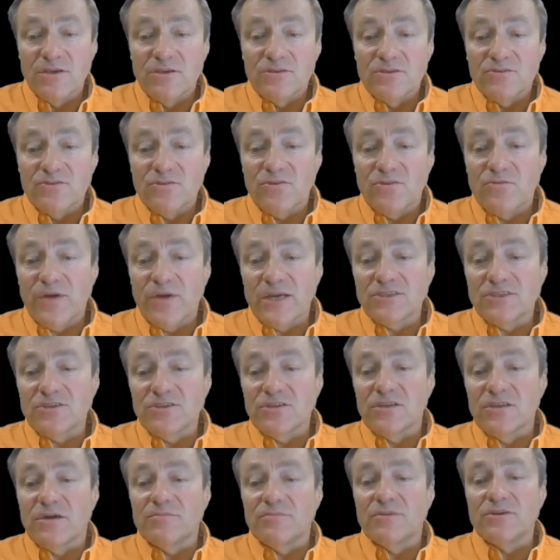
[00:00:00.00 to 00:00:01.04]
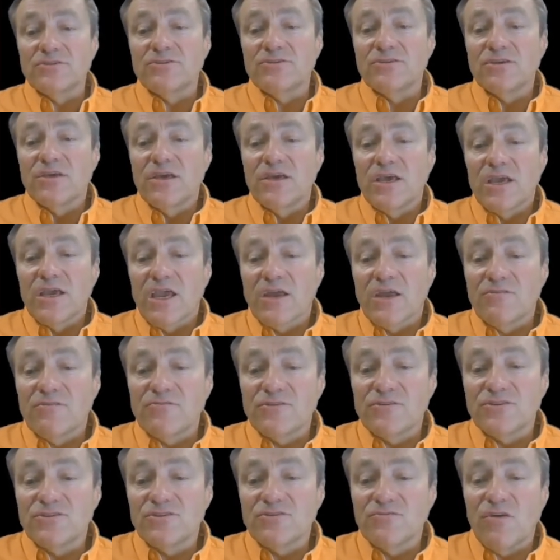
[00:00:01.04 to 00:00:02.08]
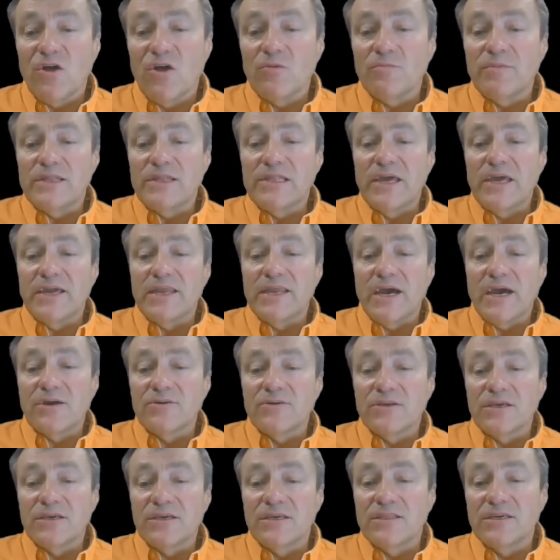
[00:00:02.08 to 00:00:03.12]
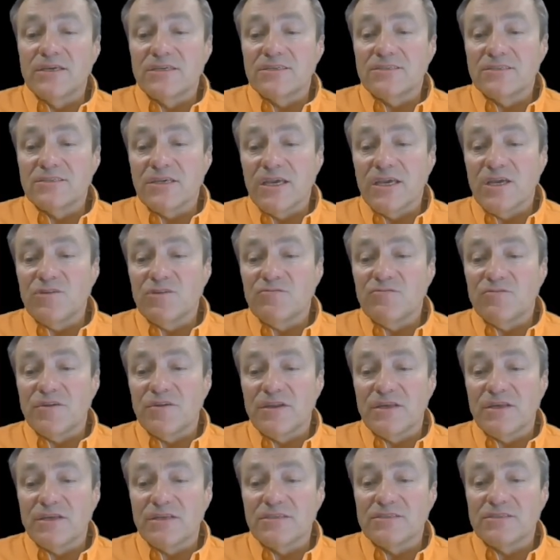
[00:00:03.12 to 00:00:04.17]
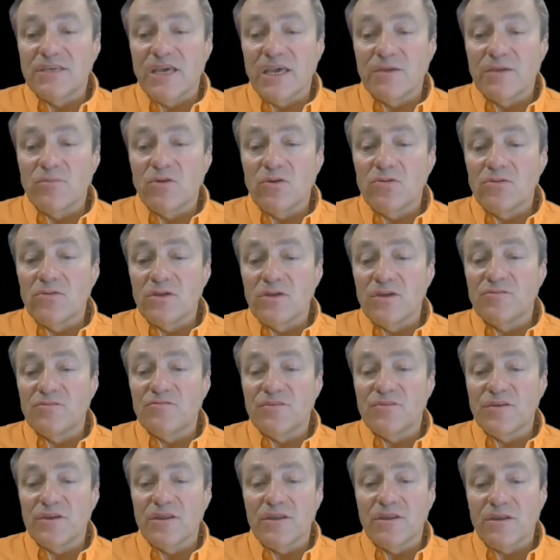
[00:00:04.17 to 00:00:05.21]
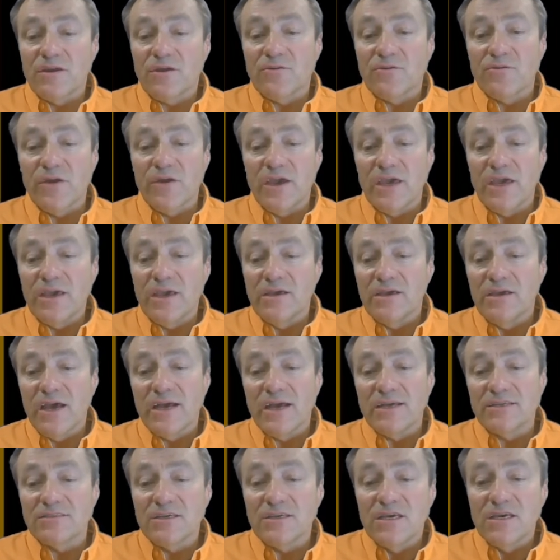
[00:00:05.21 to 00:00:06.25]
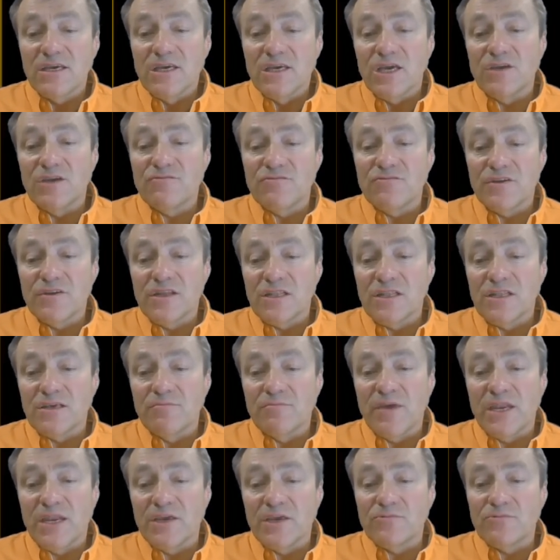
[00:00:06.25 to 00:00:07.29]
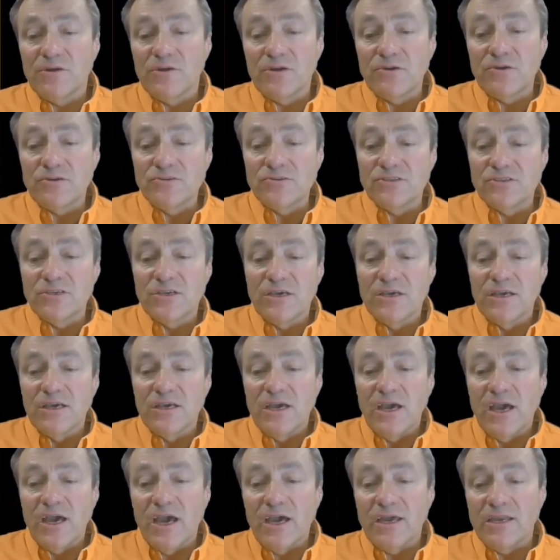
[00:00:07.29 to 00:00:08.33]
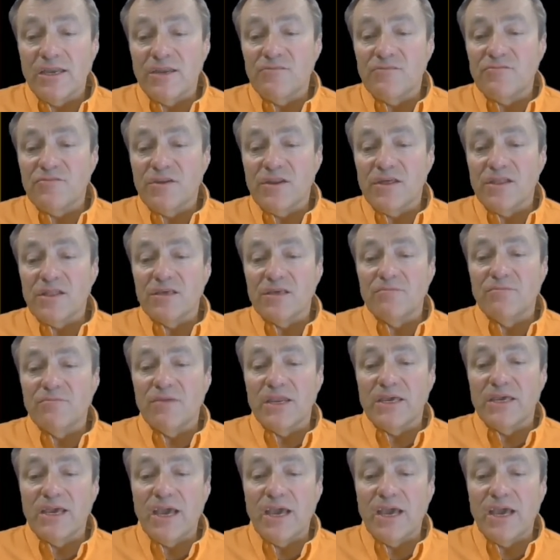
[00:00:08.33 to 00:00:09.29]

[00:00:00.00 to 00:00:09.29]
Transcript: So the rational numbers can first of all be laid out in this infinite table. Infinite array has infinitely many rows and infinitely many